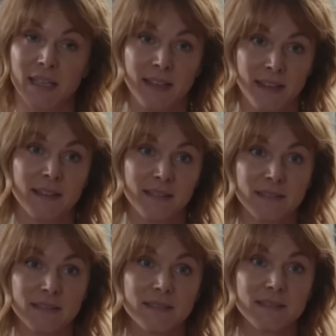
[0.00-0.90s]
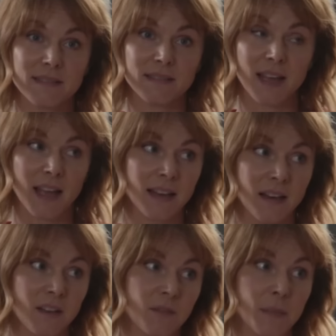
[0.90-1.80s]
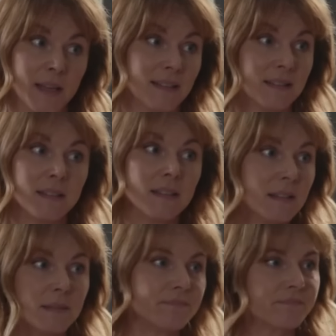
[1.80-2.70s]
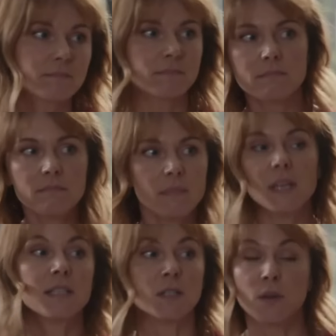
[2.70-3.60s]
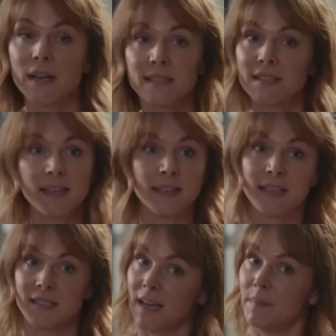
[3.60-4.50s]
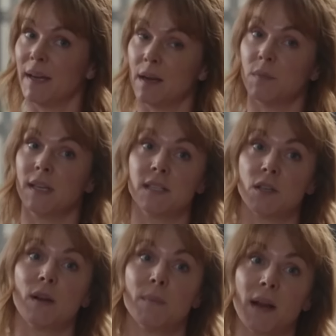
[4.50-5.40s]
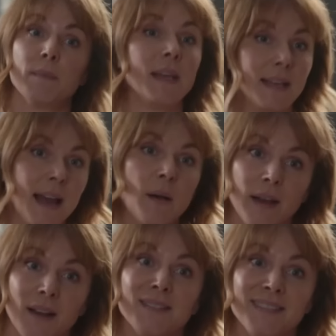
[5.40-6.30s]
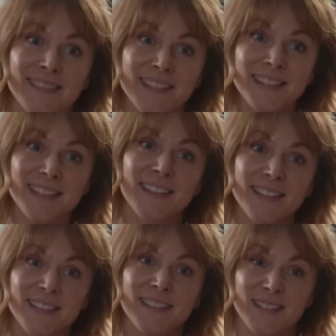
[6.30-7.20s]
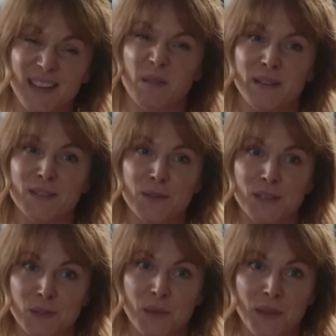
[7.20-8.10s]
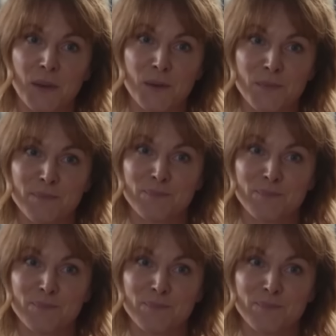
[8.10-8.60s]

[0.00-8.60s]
been here, and I've been distracted, and that's dumb, and I'm really sorry, but I'm here now, and I want to do this with you.